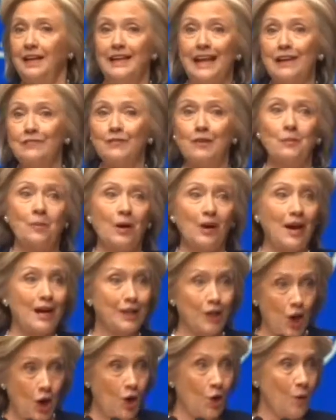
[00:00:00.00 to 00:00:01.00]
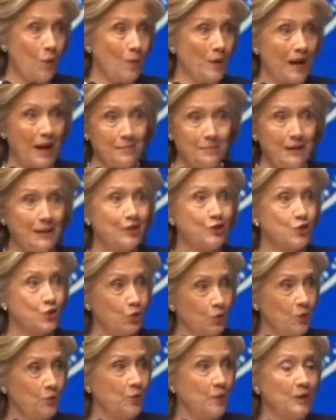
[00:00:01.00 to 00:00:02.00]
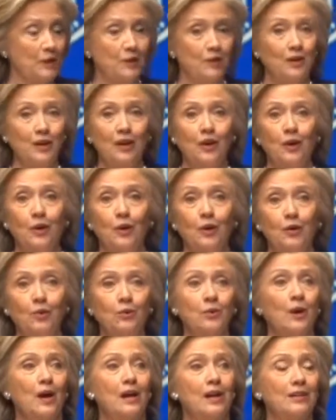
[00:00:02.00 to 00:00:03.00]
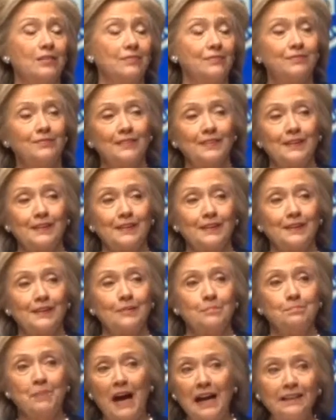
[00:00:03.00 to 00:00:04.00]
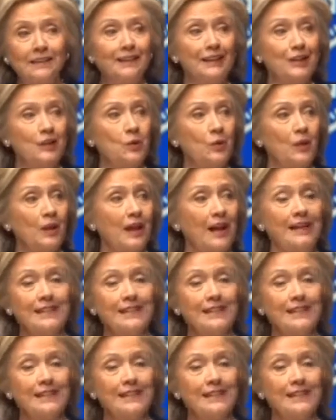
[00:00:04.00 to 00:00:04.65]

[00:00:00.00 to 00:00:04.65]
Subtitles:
And everywhere I go, when I meet children who are bilingual,